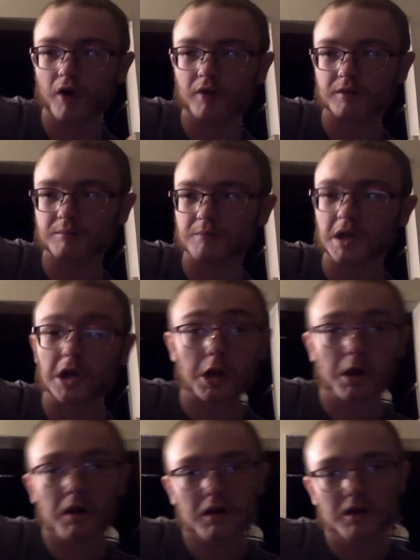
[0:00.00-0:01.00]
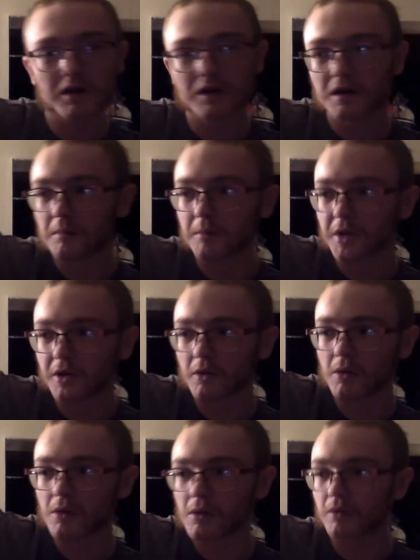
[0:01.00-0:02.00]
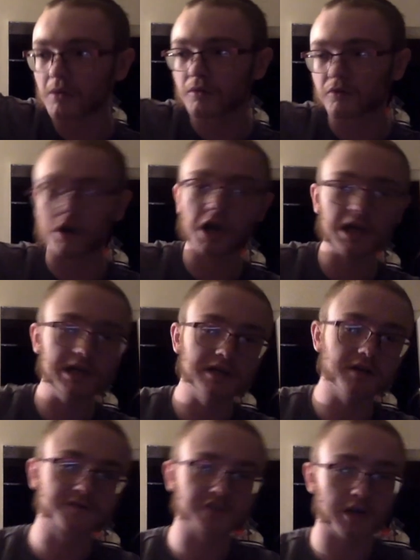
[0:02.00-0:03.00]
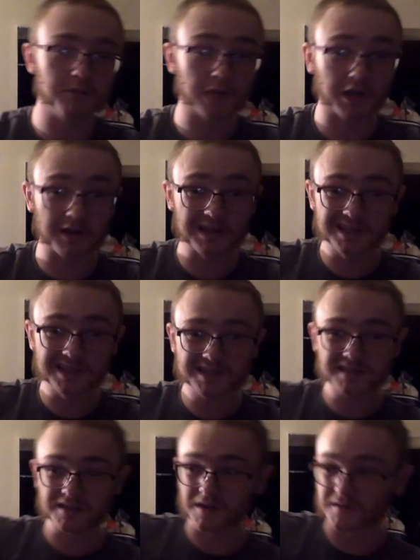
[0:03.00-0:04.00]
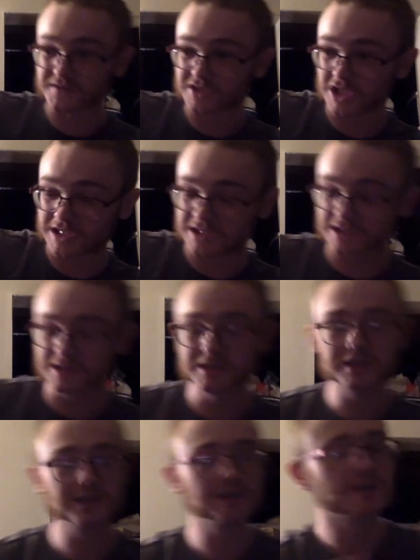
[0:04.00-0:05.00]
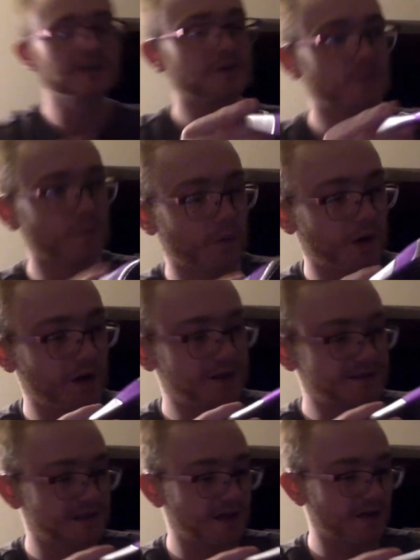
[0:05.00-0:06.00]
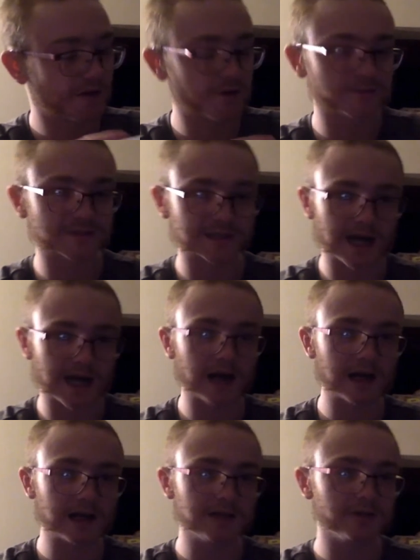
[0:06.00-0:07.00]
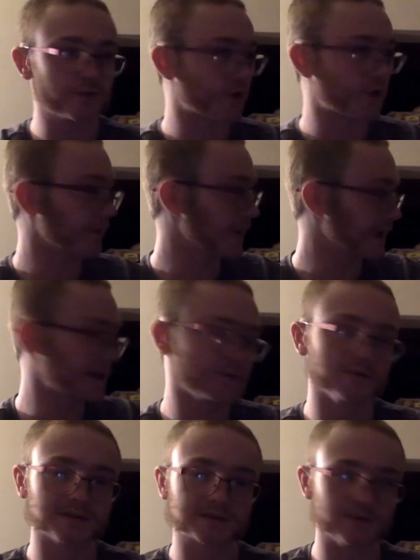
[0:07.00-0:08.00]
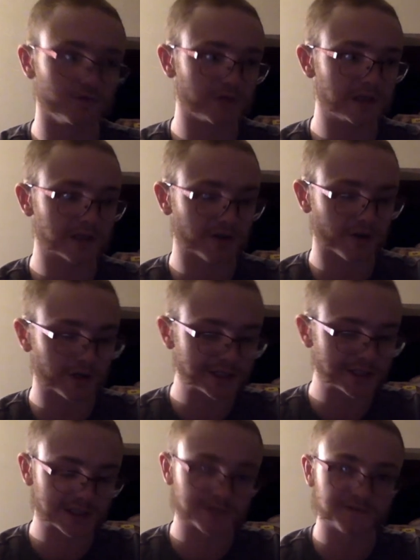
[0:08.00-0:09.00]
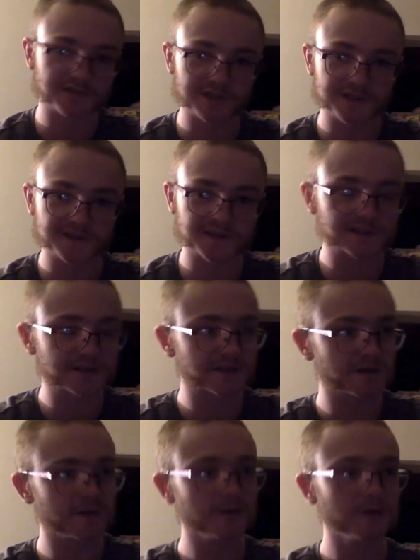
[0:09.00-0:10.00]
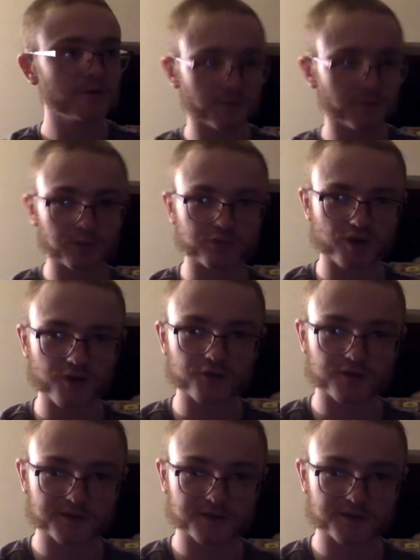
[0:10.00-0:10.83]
middle right of Middle East of China was there was a guy who thought that he was the reincarnation of Jesus or the brother of